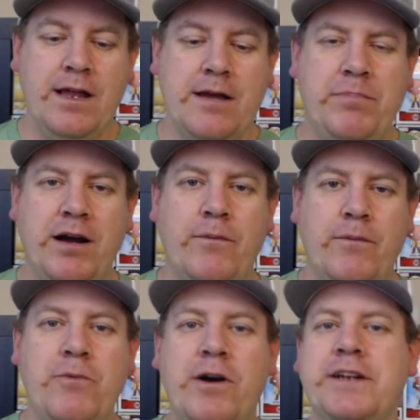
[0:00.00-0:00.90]
But we
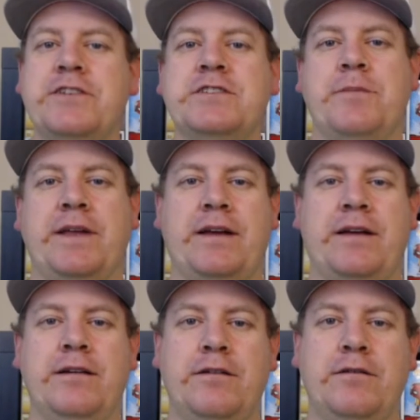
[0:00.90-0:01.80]
wanted to do
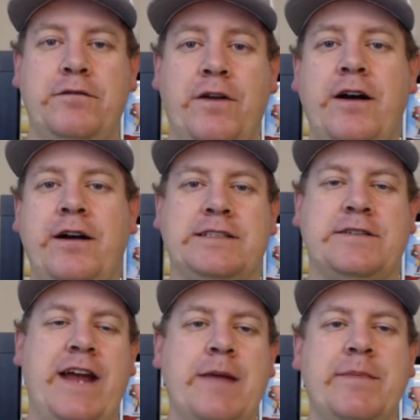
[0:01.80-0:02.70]
something fun as a
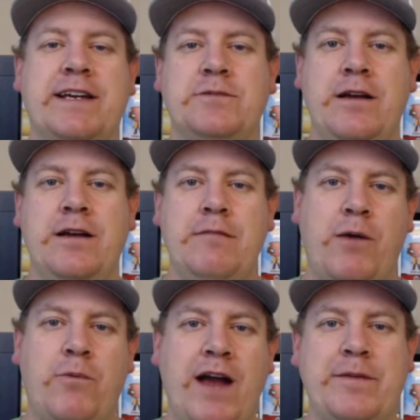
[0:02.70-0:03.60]
family because my
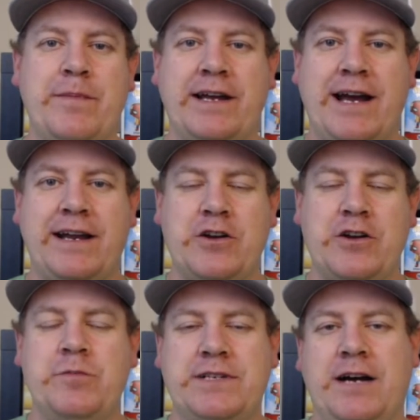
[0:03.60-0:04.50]
wife had been kind of
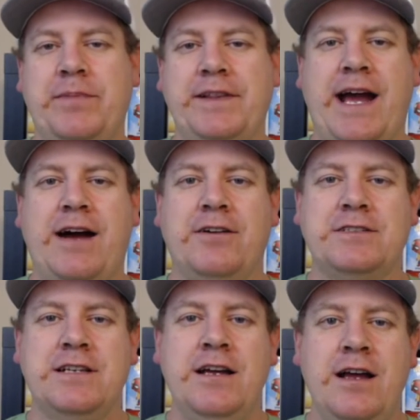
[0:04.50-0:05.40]
cooped up in the
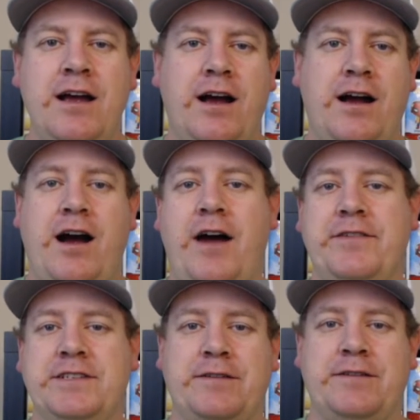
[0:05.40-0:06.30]
house,
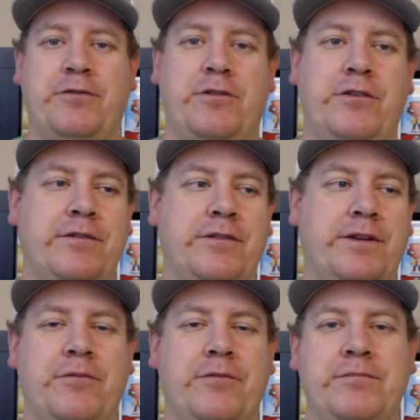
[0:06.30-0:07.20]
obviously, for
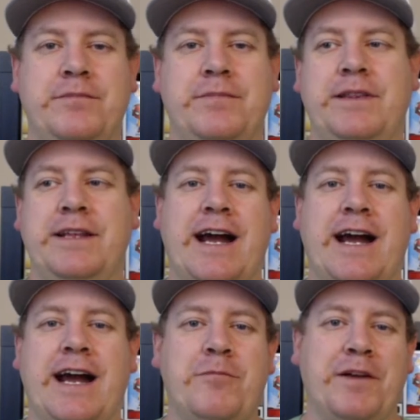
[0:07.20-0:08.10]
the
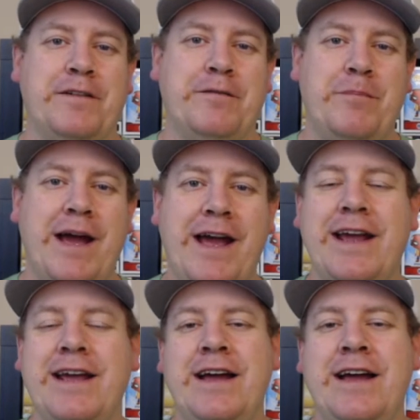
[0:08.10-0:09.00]
entire month of
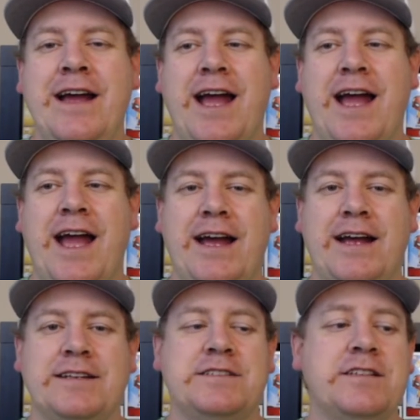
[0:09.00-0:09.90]
May.
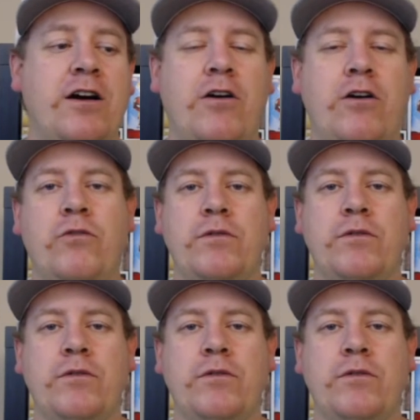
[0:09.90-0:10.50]
And so